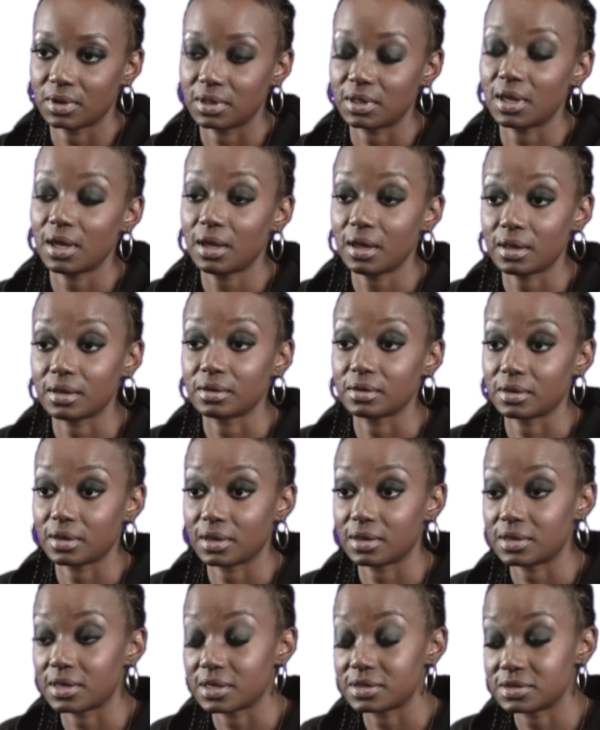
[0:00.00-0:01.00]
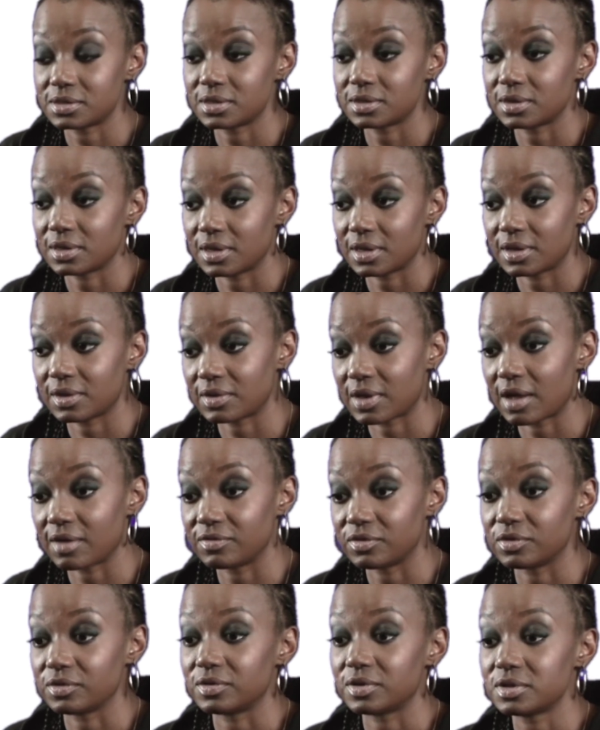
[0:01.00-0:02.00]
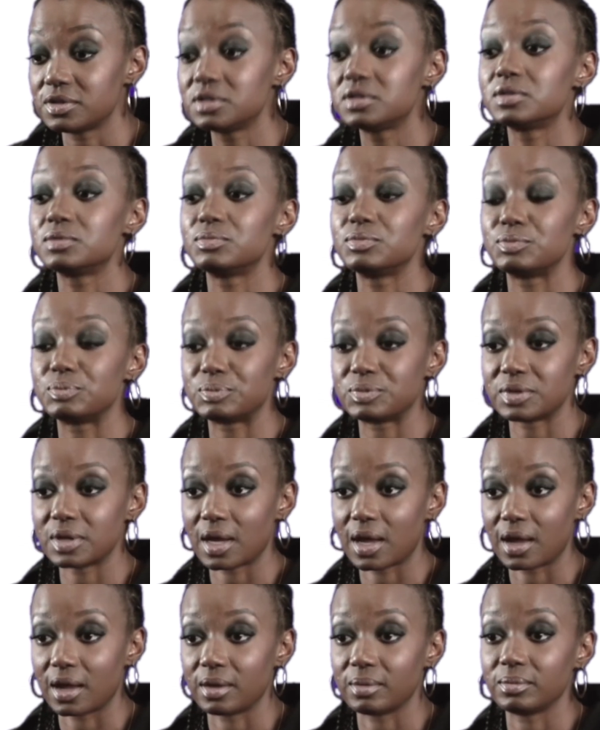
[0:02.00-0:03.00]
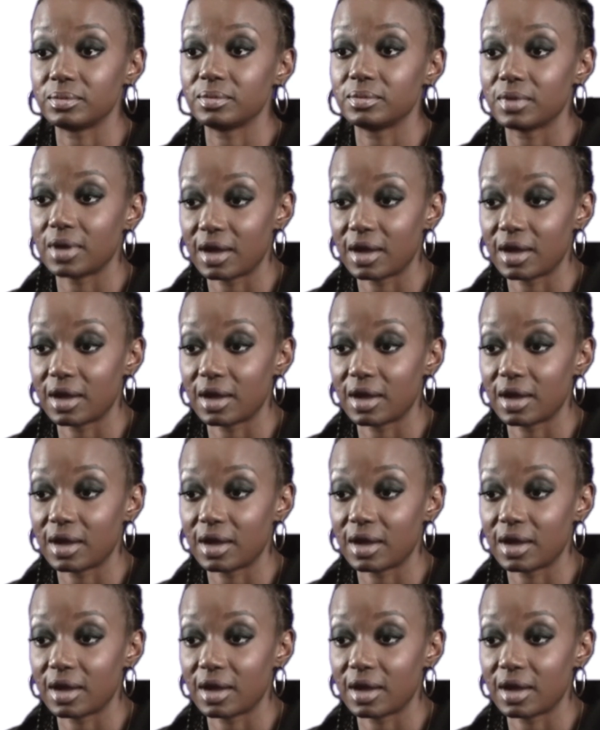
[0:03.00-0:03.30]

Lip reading: Yeah, like that's after this time,